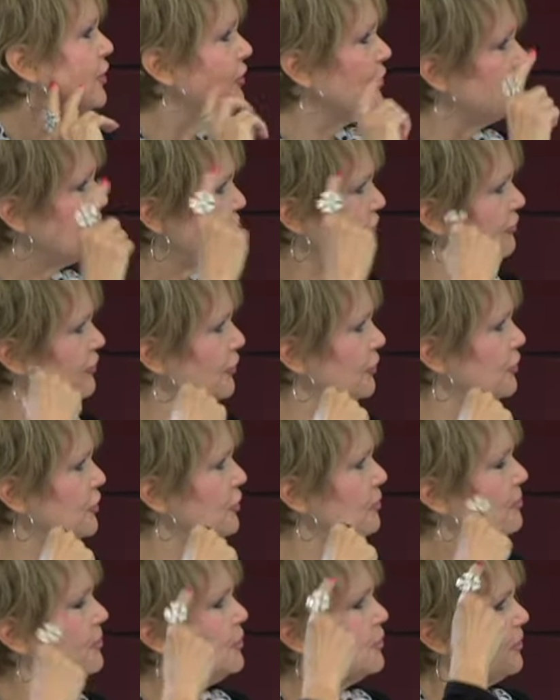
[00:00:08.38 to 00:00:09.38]
know, there's a
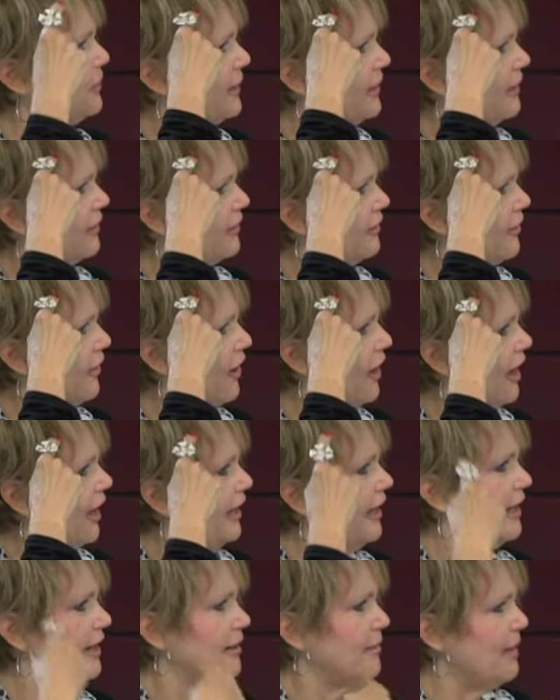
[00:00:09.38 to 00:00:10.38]
filter between the
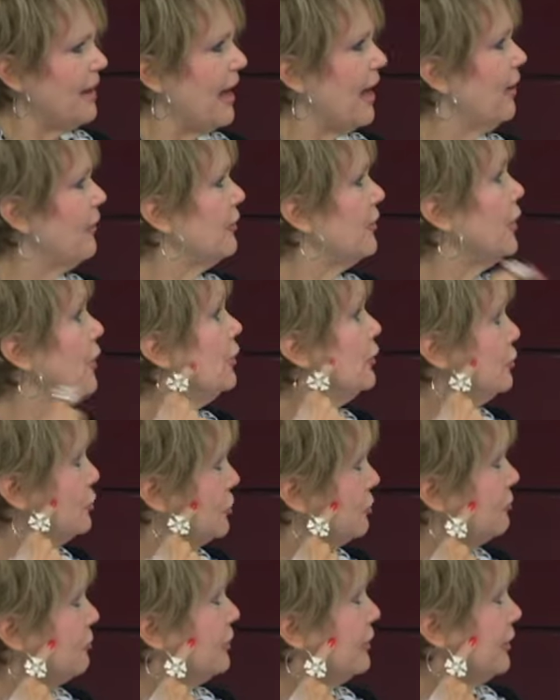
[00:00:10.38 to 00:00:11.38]
thought and the mouth. You
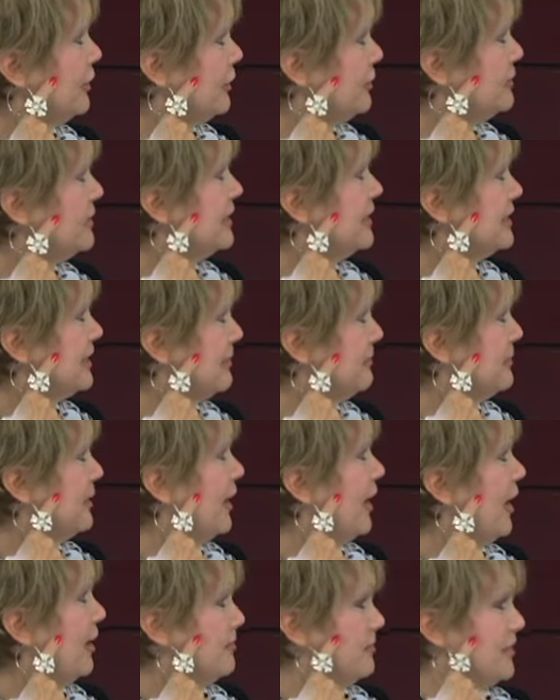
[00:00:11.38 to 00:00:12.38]
should really use it
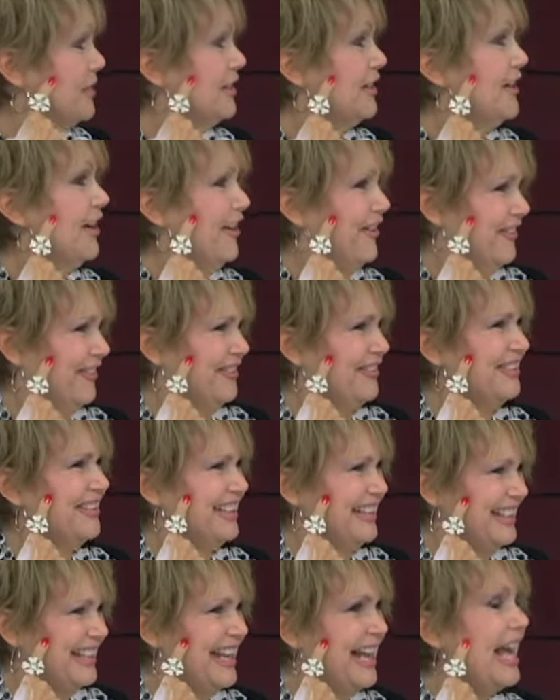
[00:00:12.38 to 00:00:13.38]
sometimes, you know.
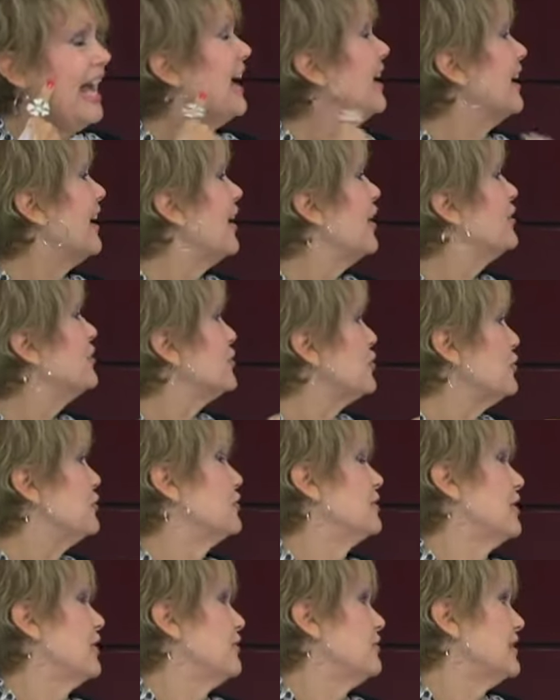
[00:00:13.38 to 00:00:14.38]
And I also
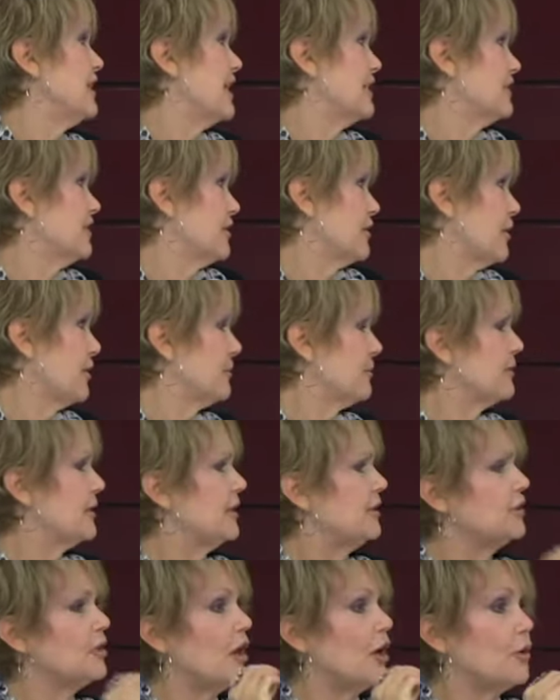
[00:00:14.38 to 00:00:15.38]
use another tactic, Tom,
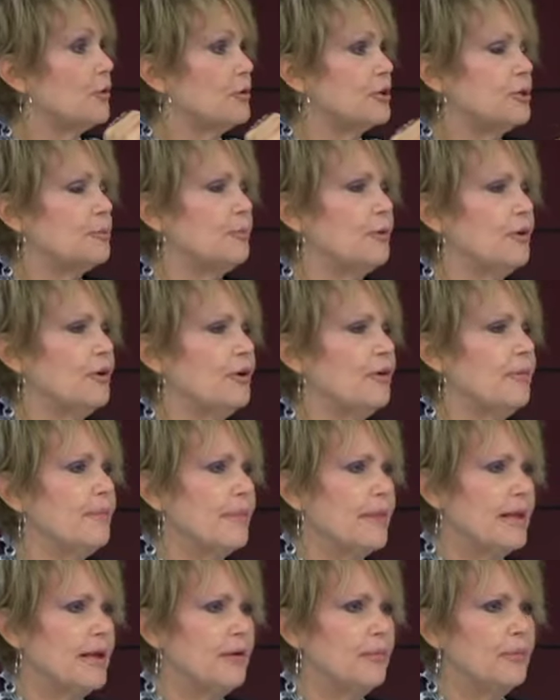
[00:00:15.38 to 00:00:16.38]
the dog whisperer.
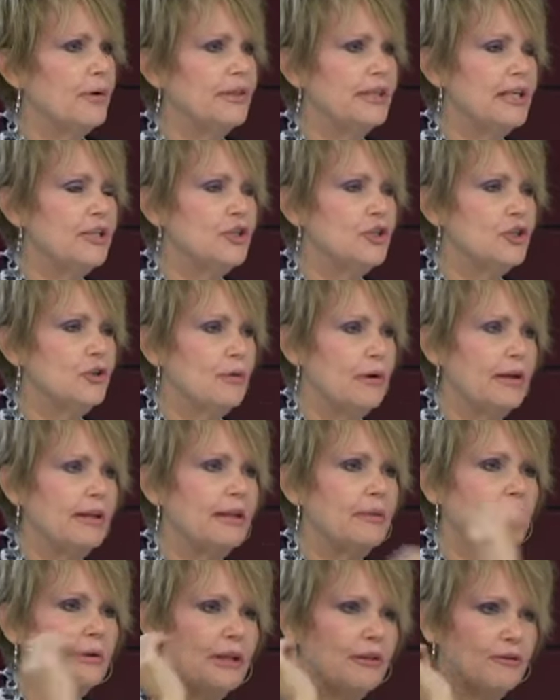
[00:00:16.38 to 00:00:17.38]
What they do,
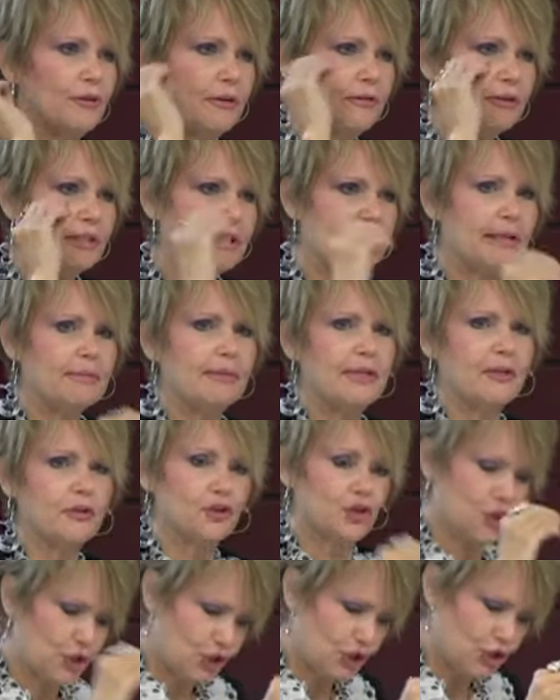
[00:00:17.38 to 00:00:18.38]
if you ever see him, he
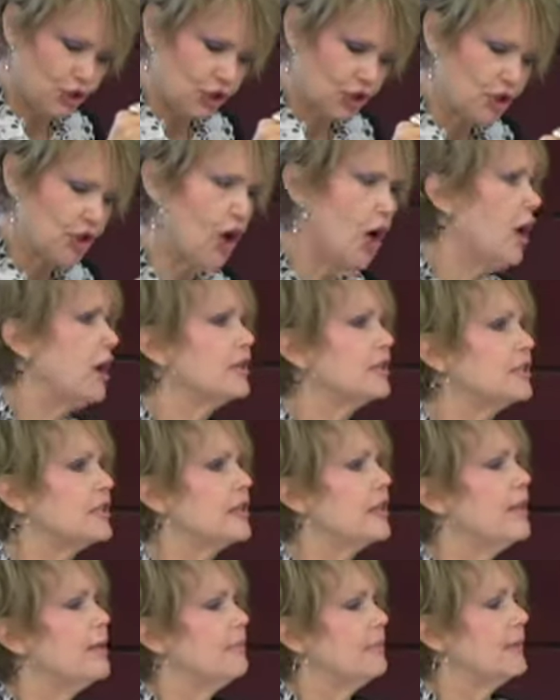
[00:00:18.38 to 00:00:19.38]
goes shh to dogs
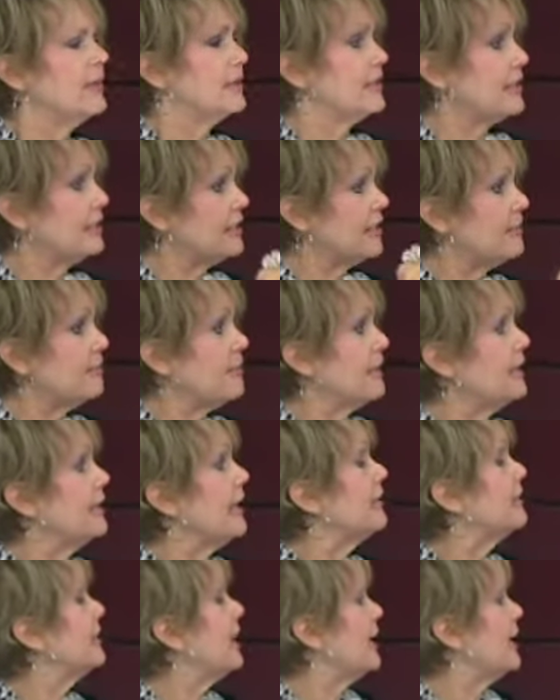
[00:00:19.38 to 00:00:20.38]
because it's something that